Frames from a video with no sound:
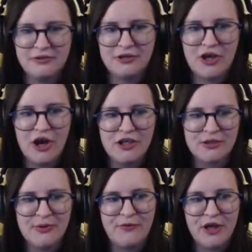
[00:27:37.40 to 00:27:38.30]
The curtains will
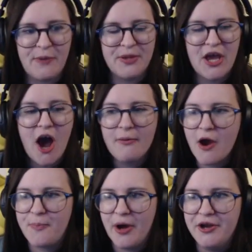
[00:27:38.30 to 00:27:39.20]
be fully open. They
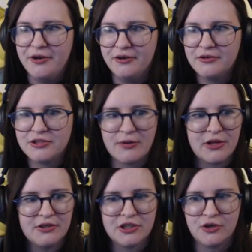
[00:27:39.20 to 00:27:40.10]
are open! Don't
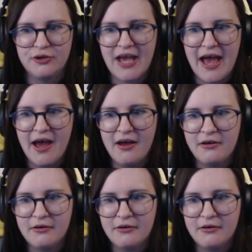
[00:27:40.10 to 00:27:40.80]
close the door yet.